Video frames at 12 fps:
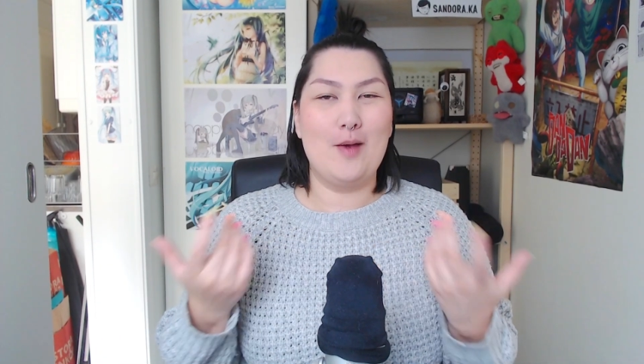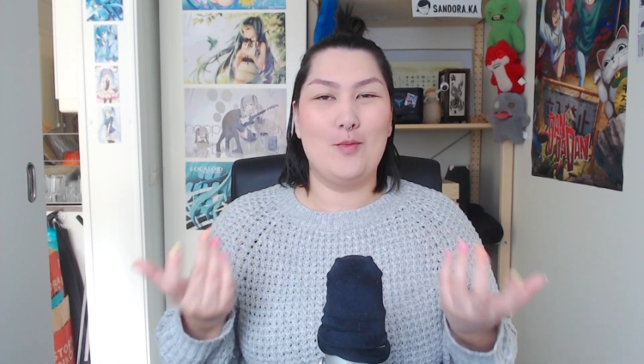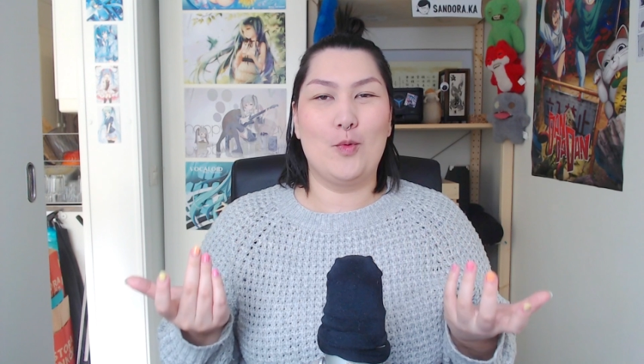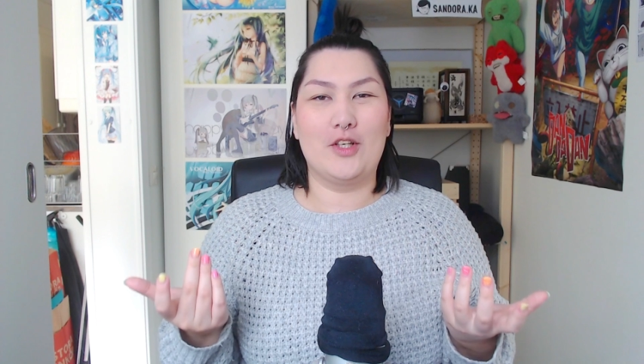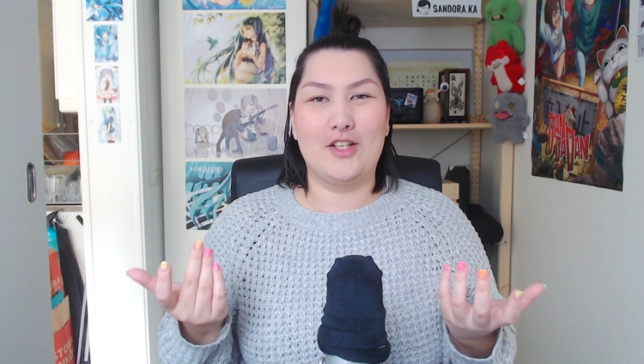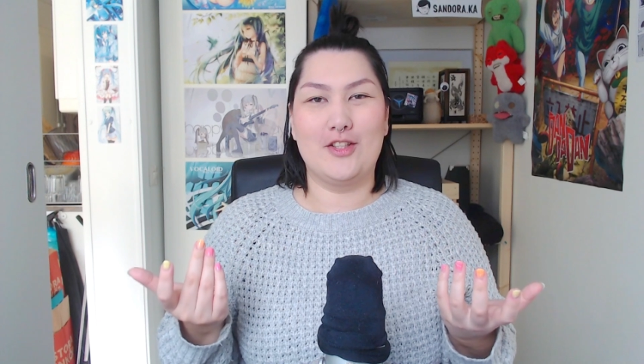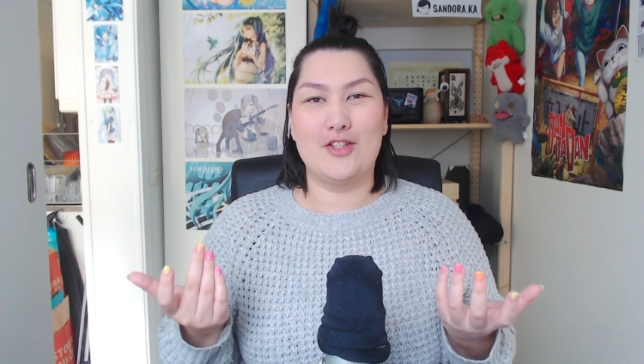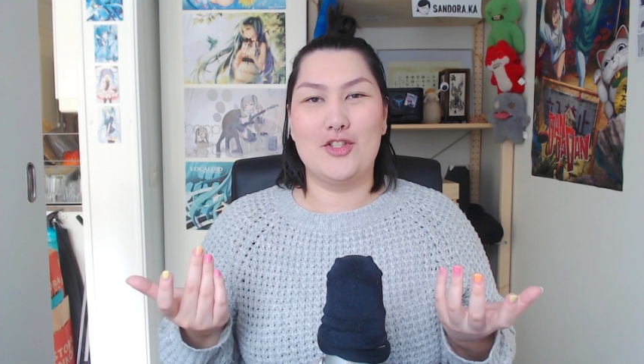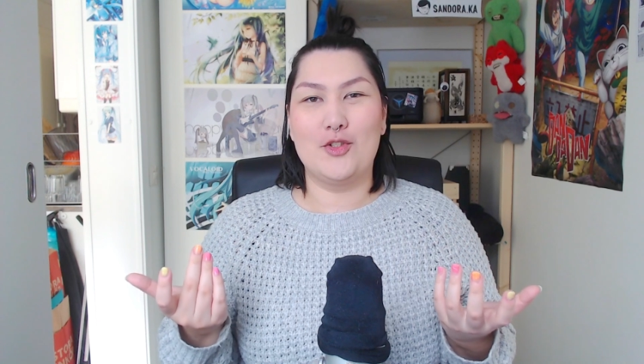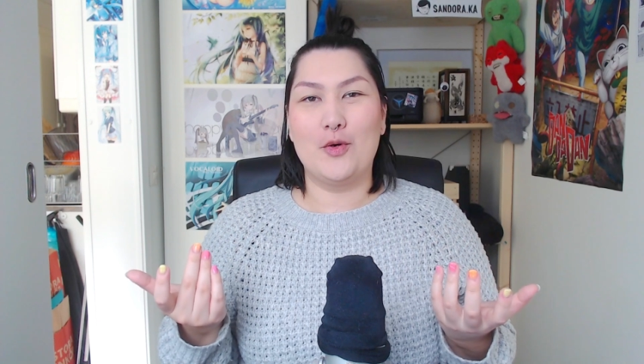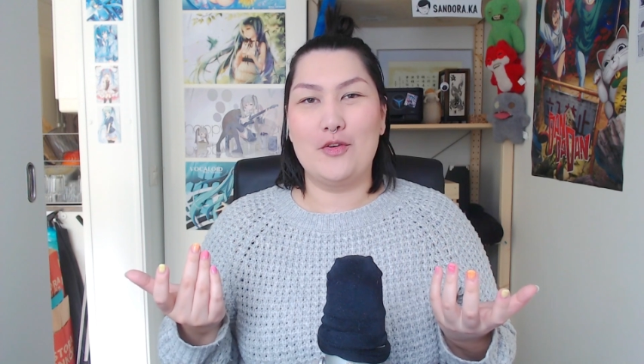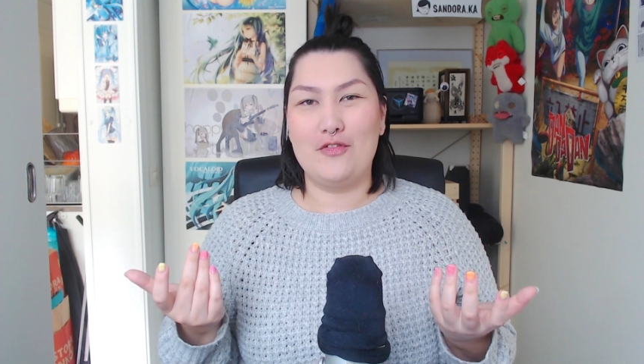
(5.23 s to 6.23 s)
I'm working on a
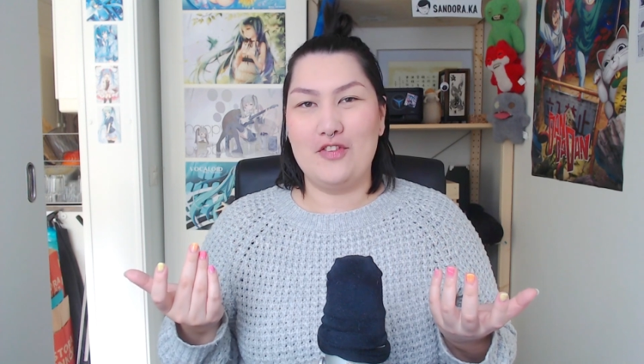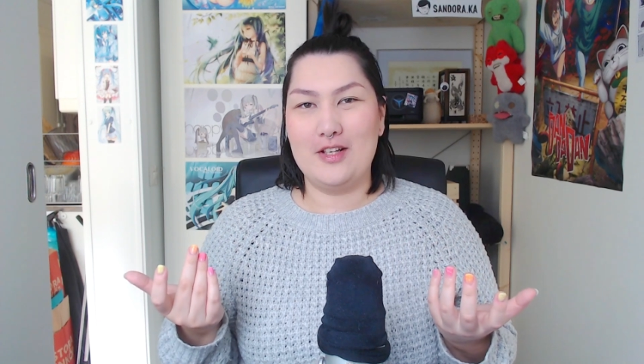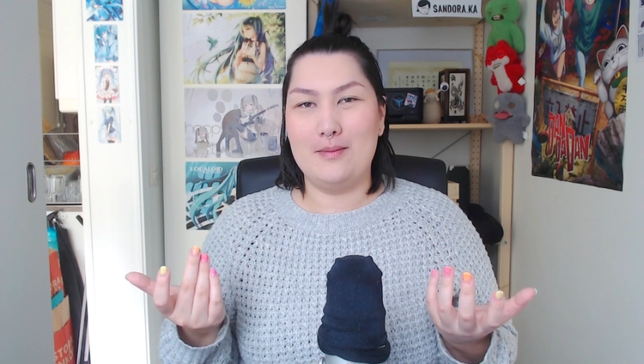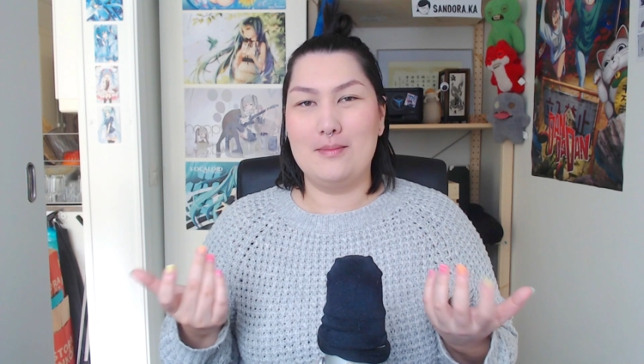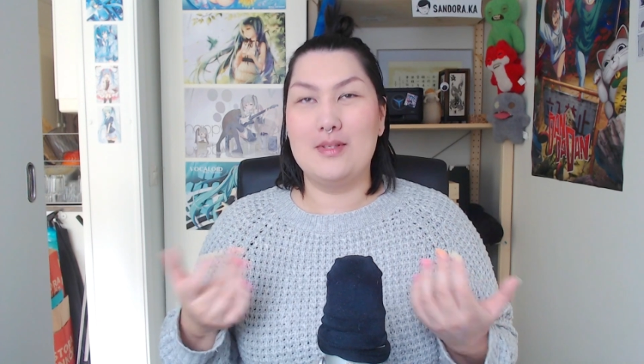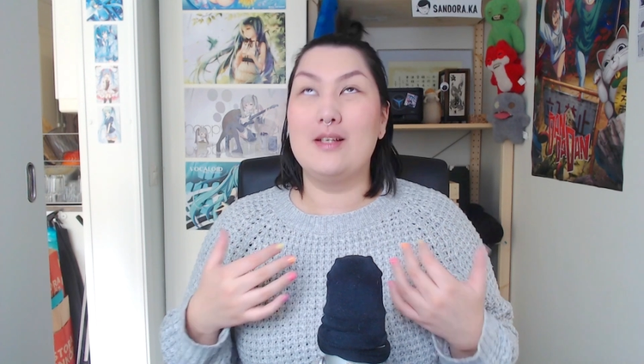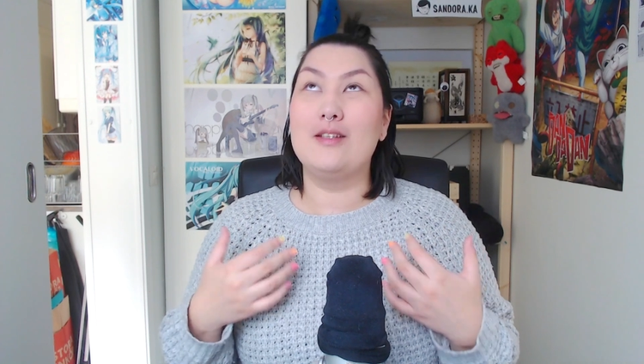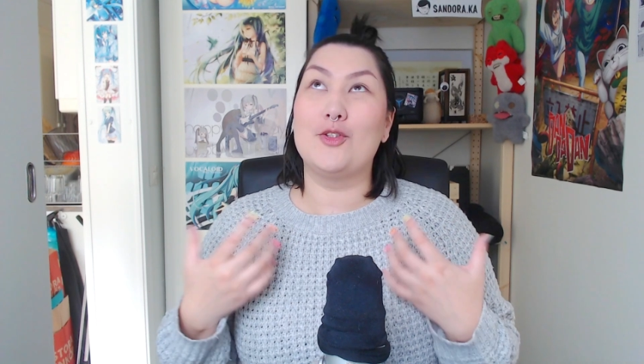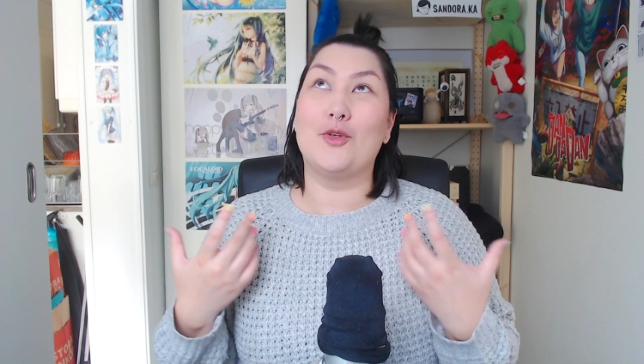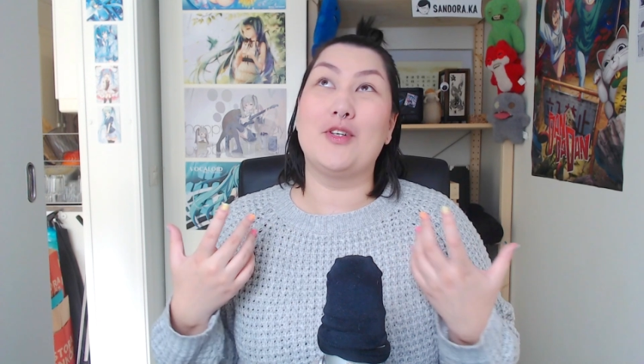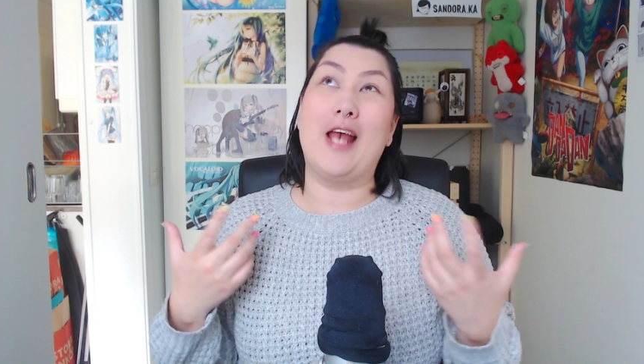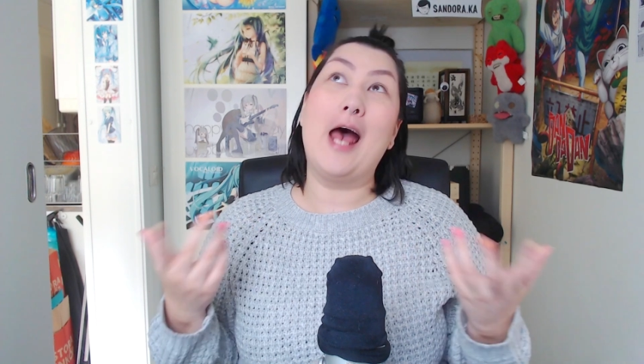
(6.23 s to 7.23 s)
short
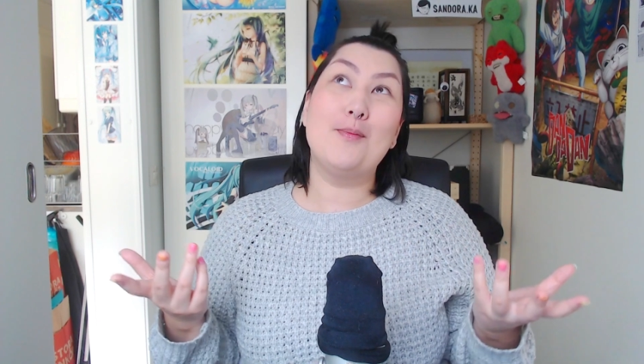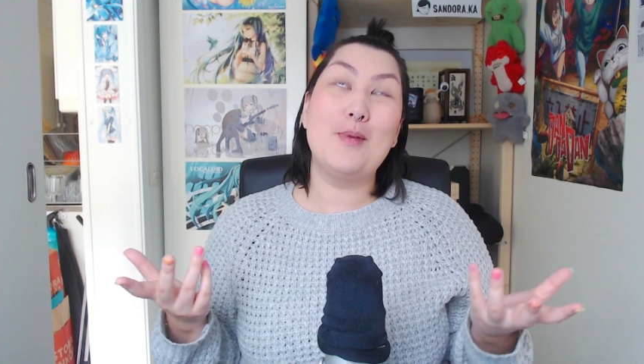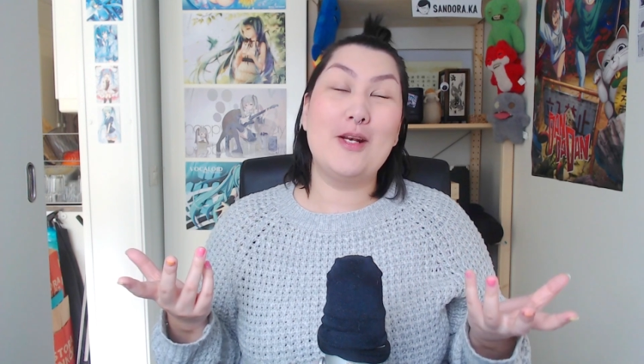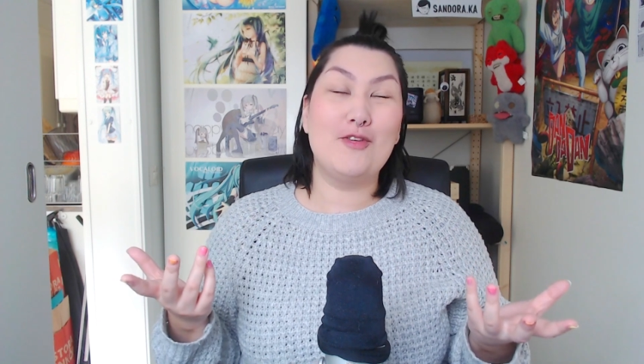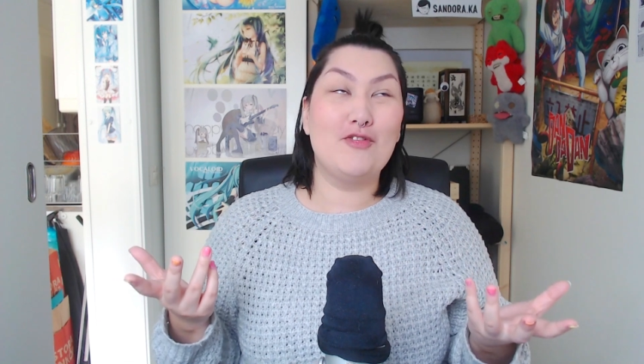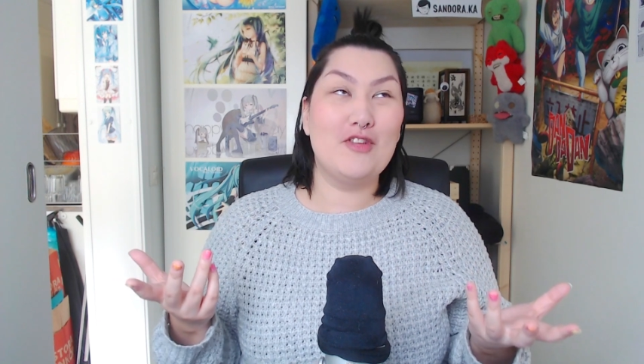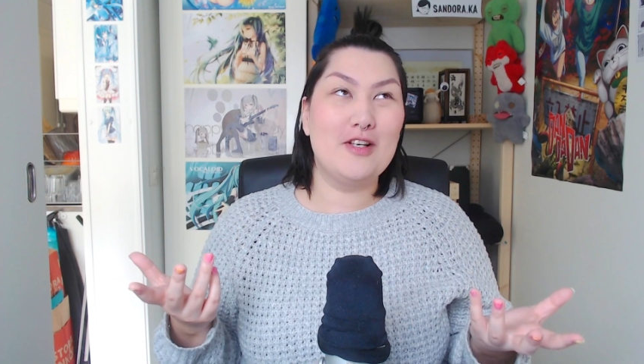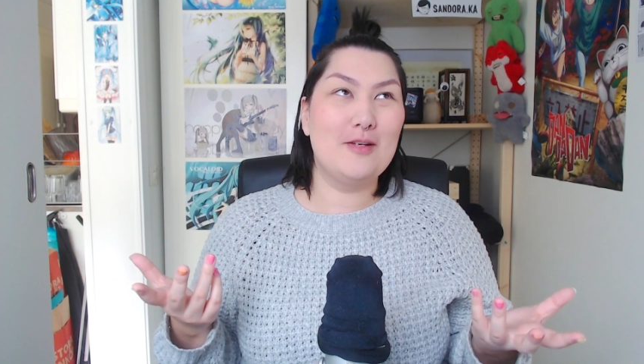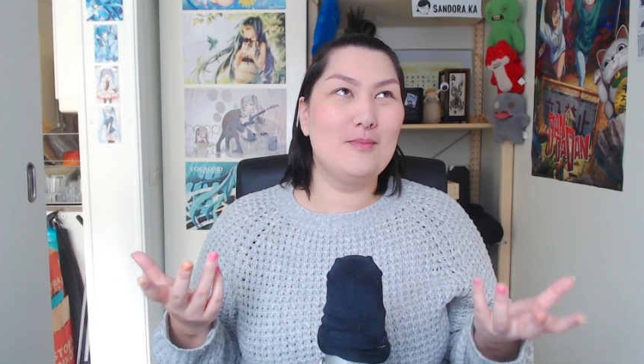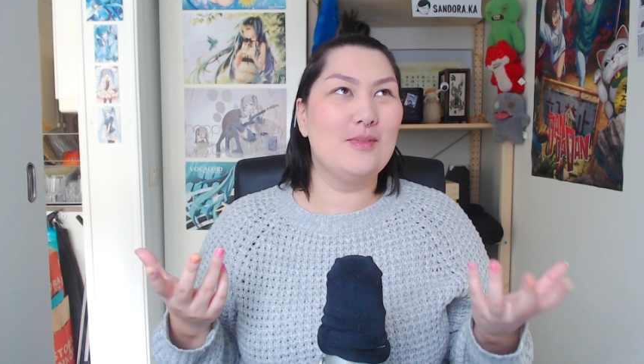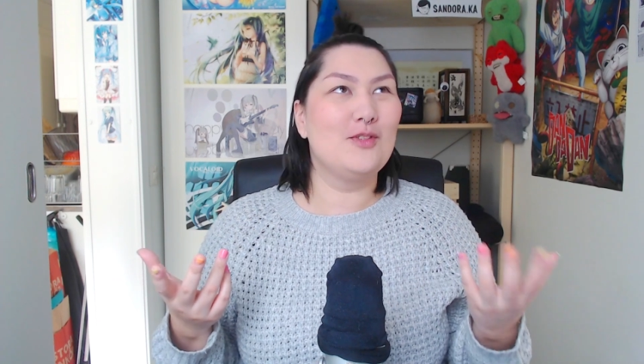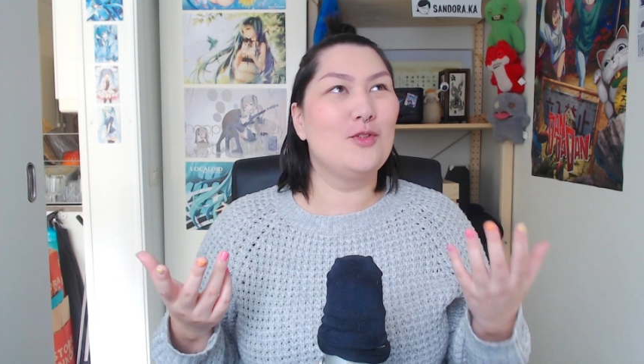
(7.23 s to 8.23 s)
animated
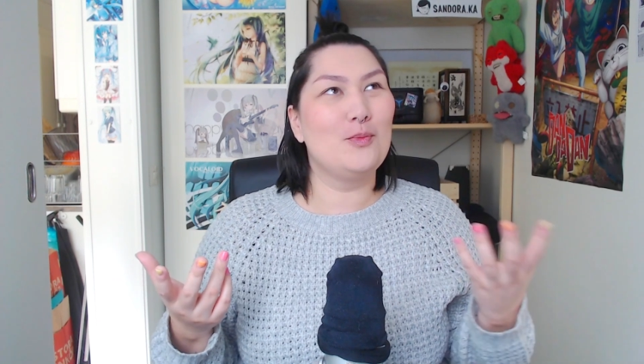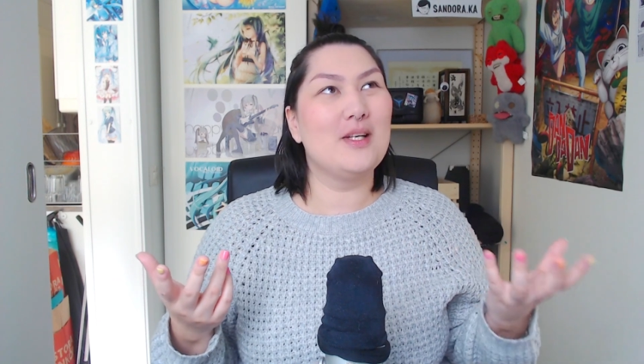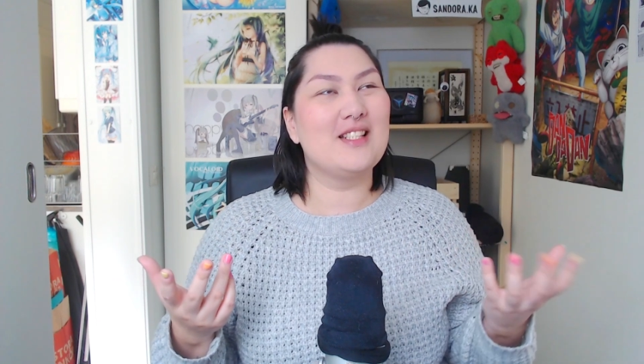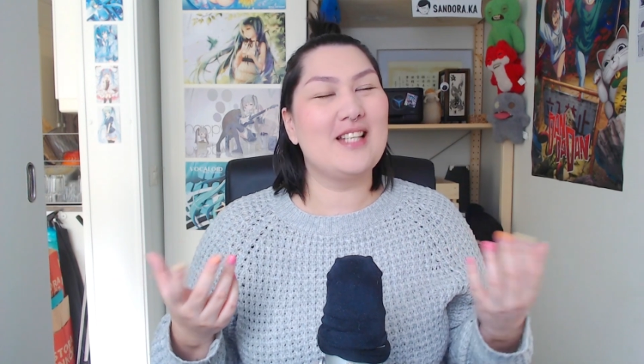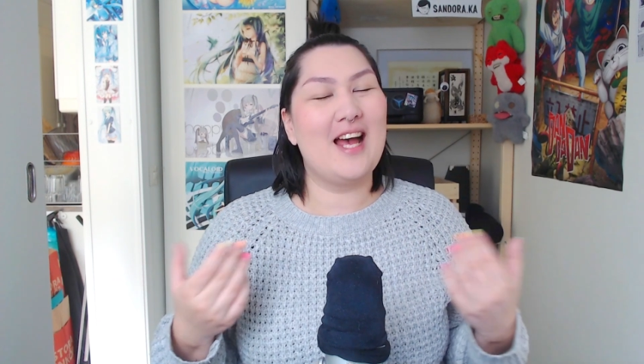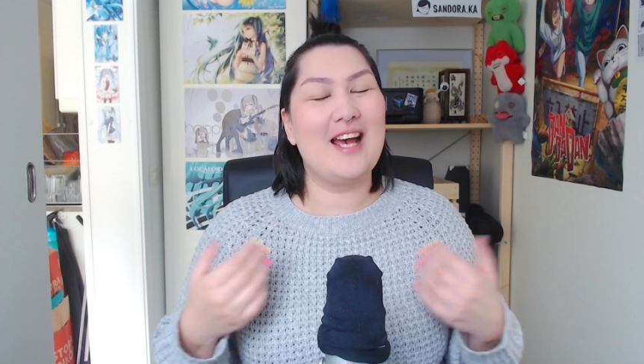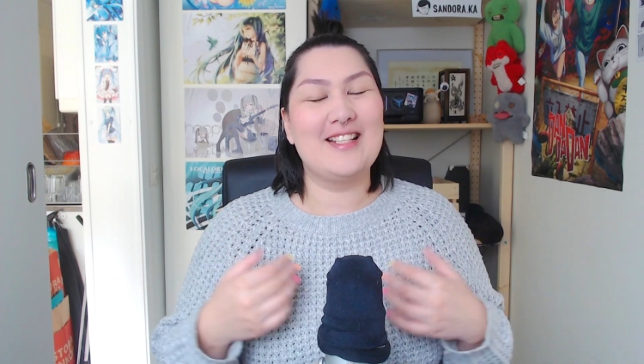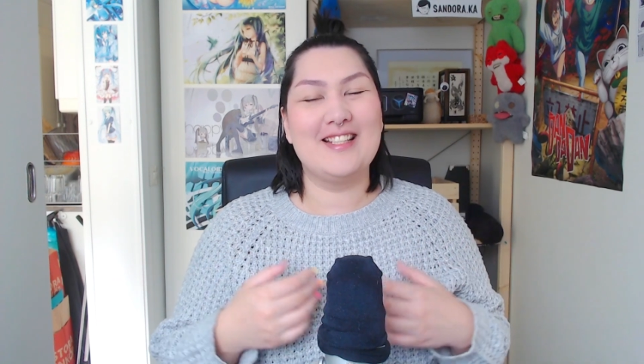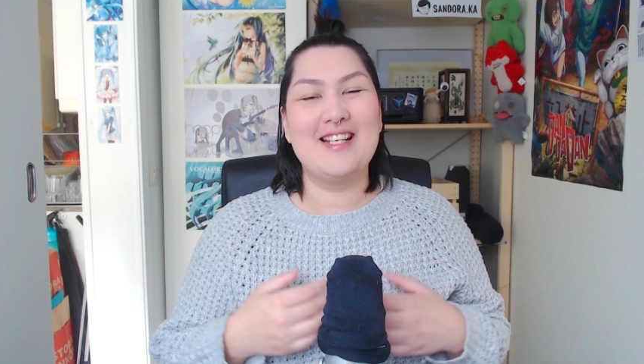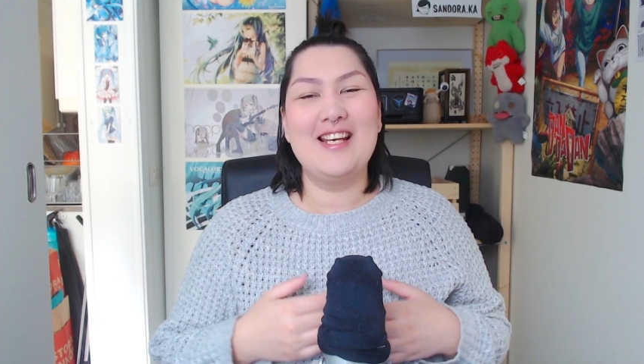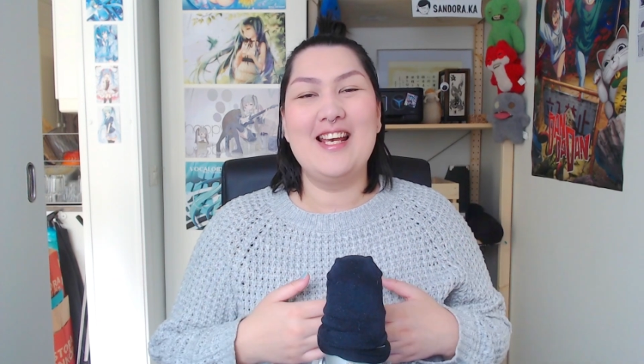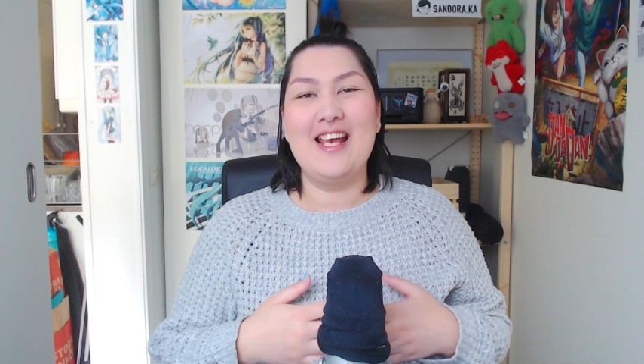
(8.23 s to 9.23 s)
film to be exact.